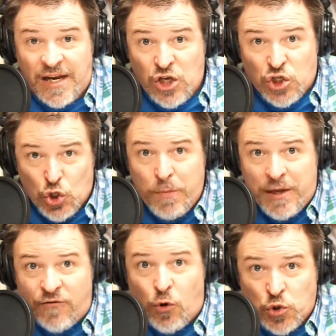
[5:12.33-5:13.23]
assuming, of
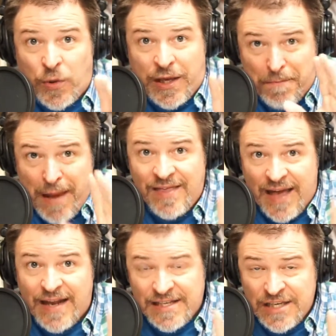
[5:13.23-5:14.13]
course, we can make
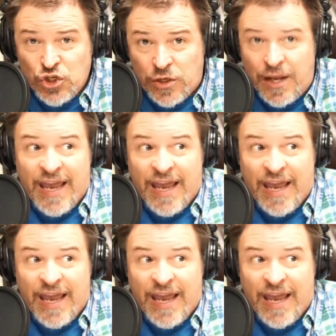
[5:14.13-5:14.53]
that decision